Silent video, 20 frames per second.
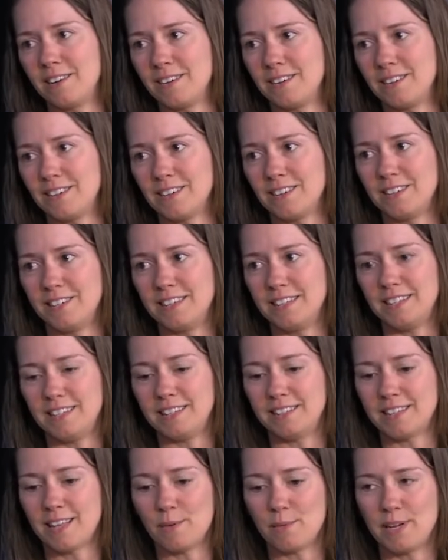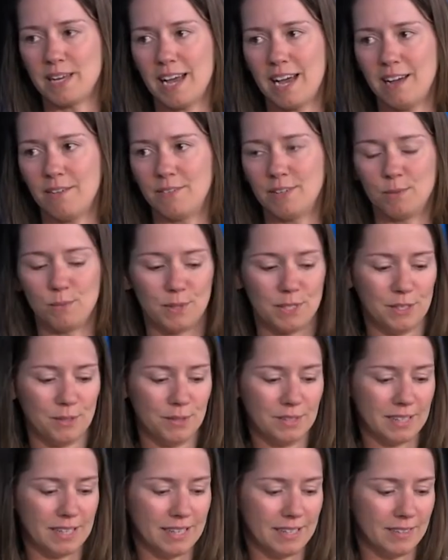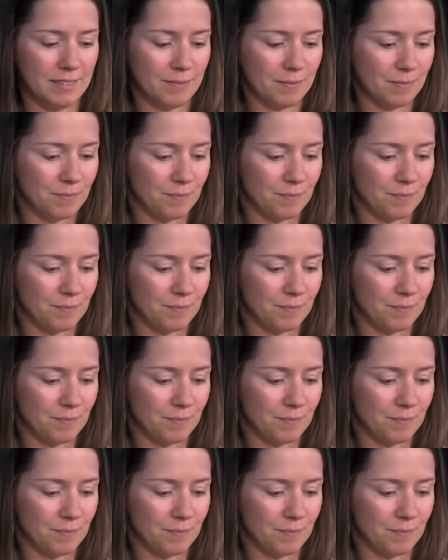or, mm-hmm. or needs that we have in Winooski.